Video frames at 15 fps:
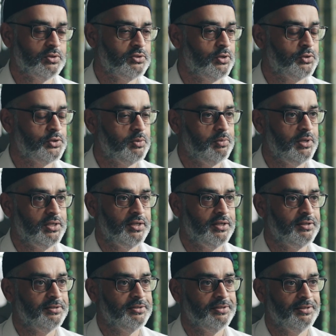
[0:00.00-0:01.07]
social media.
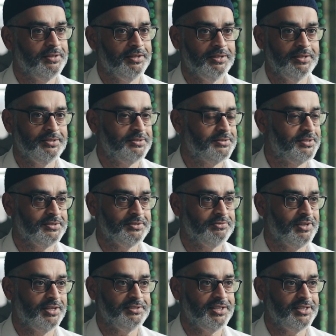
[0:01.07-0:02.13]
It's just
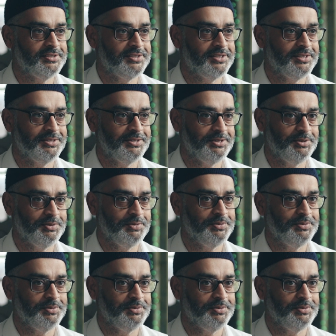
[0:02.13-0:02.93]
fantastic, you know.